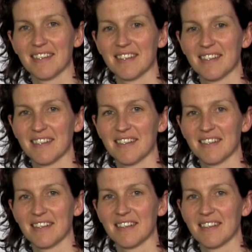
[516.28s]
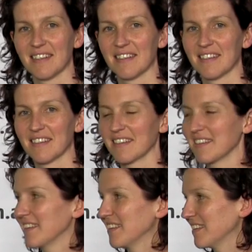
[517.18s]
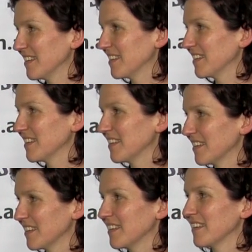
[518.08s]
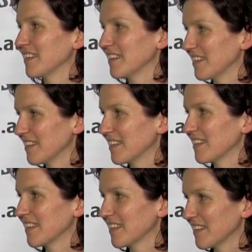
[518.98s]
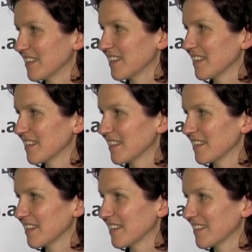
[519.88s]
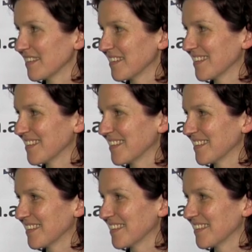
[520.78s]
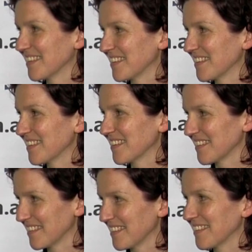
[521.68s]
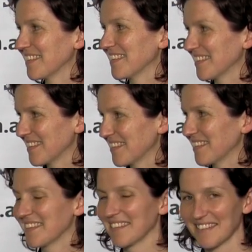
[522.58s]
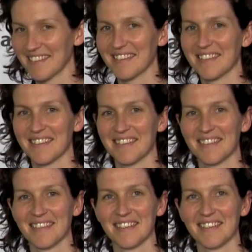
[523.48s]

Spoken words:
No words are spoken by the person on screen.